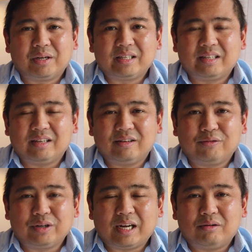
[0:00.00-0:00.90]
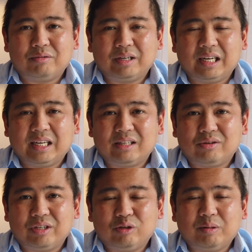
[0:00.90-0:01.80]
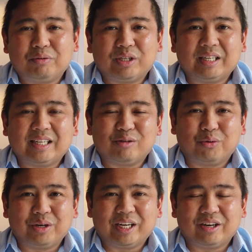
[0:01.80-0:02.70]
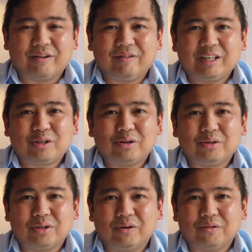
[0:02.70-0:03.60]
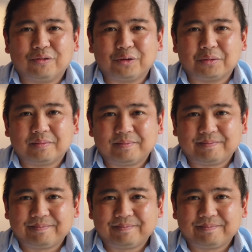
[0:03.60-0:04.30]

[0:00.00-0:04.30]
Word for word: But uh, for now, uh, 33%, that's more than enough. Let's go to the overview.